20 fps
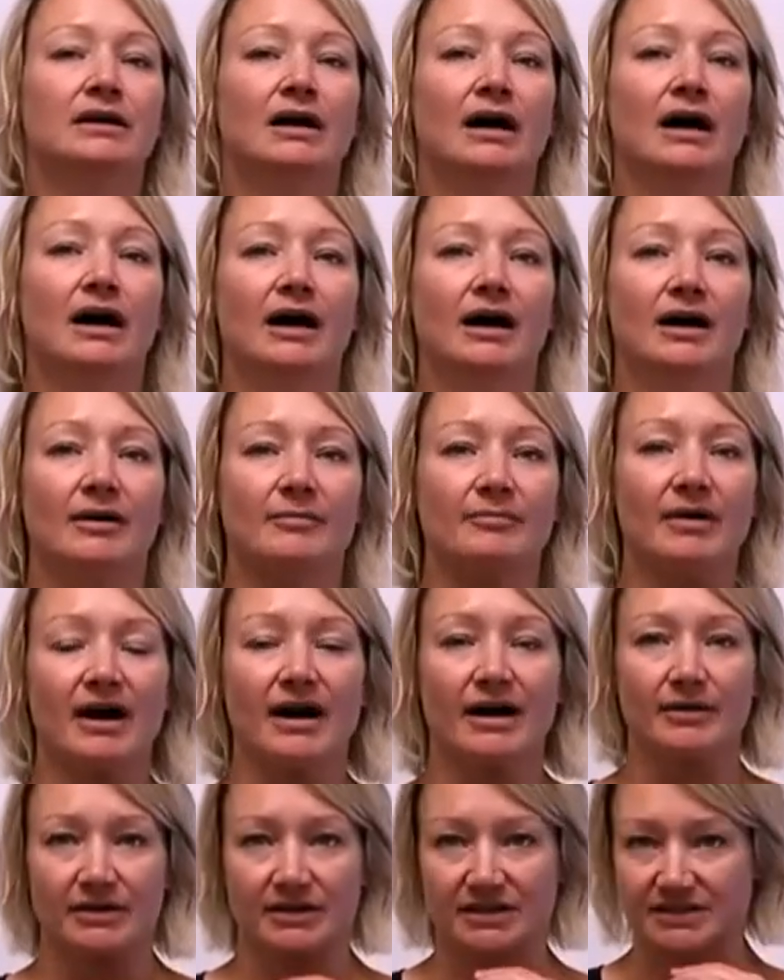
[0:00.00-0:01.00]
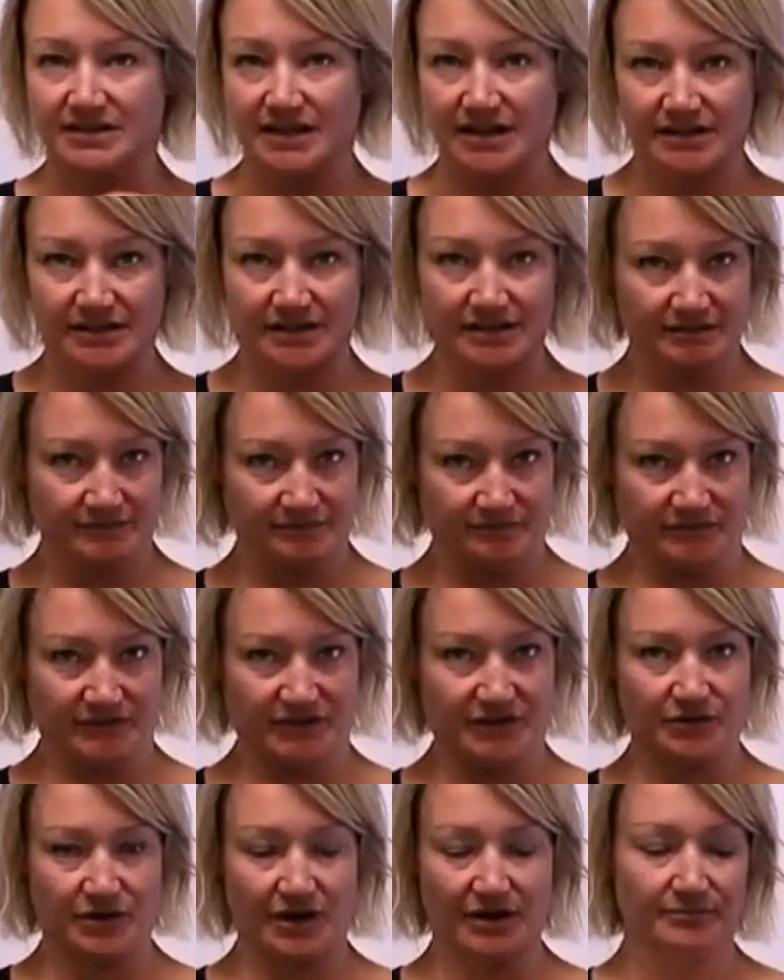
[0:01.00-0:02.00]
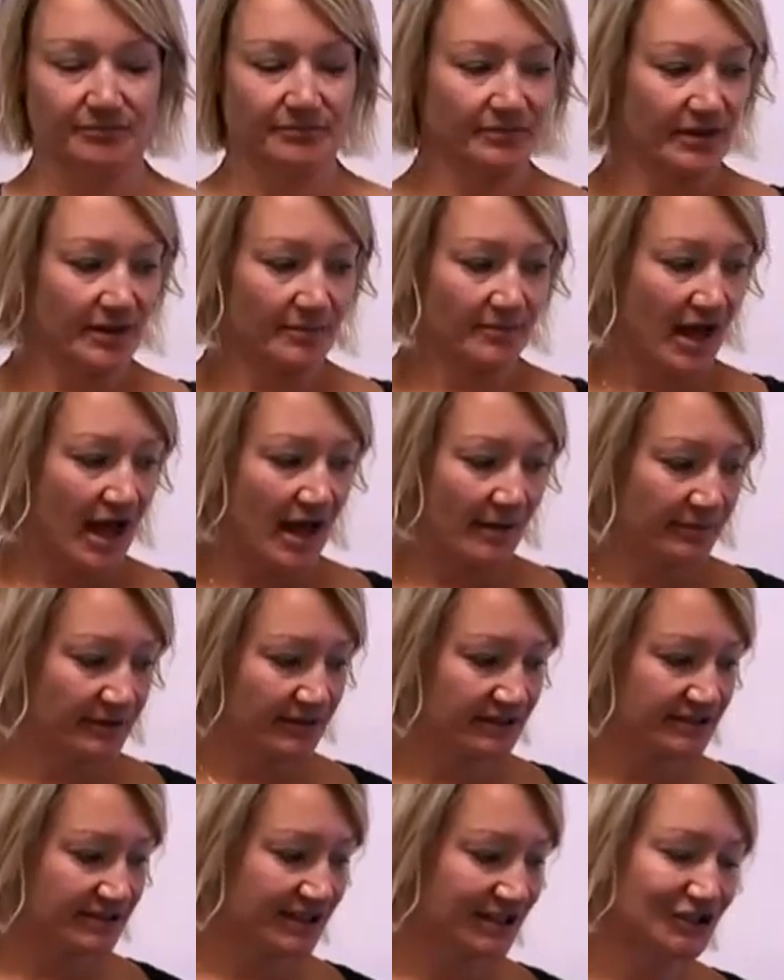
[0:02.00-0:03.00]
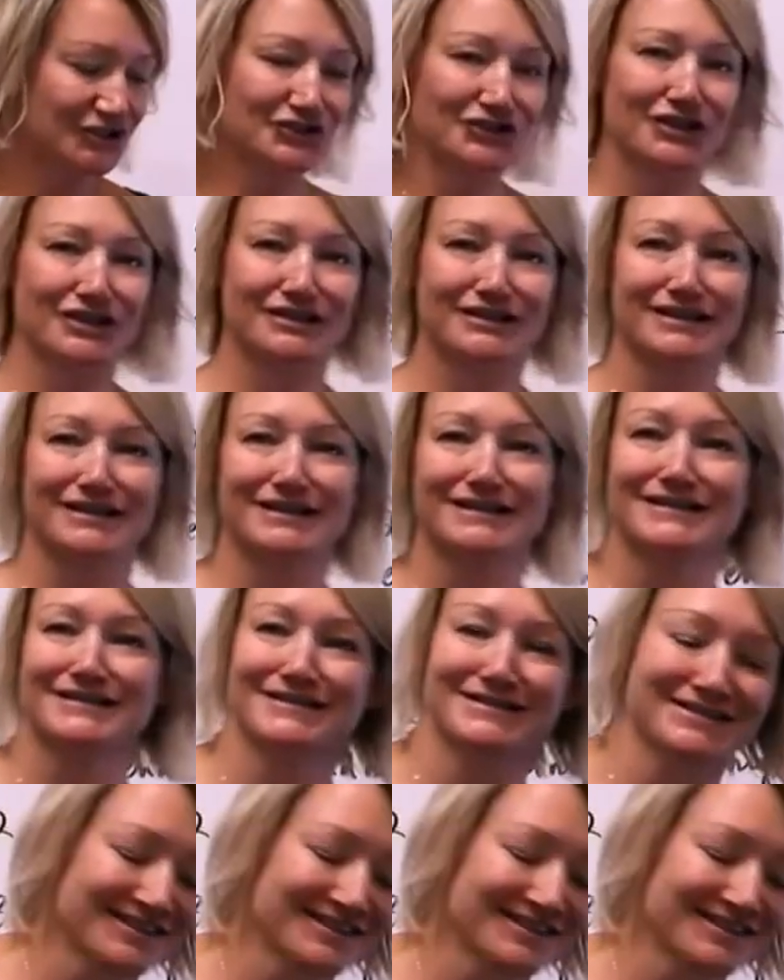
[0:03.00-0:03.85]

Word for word: Um, I because I, you know, I, I'm happy to teach like this.